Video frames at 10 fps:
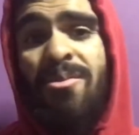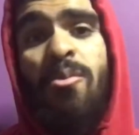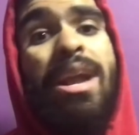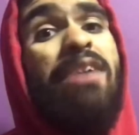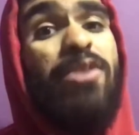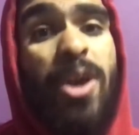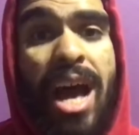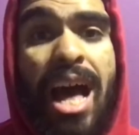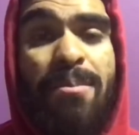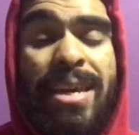whatever your
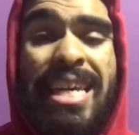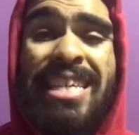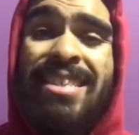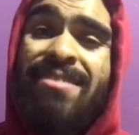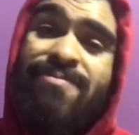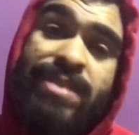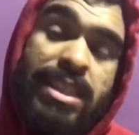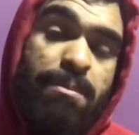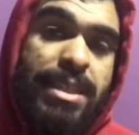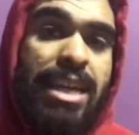hobby is,
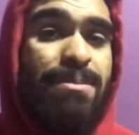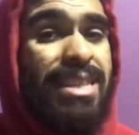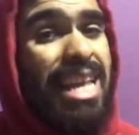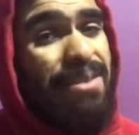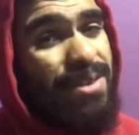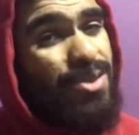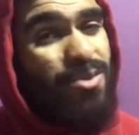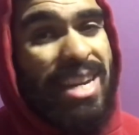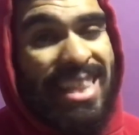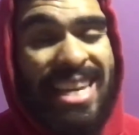sometimes life is
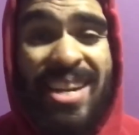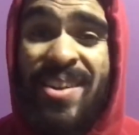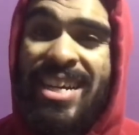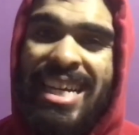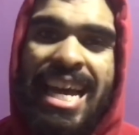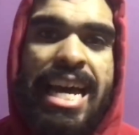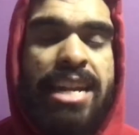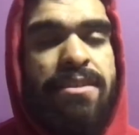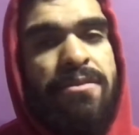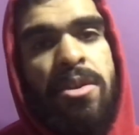right there and it
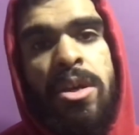kind of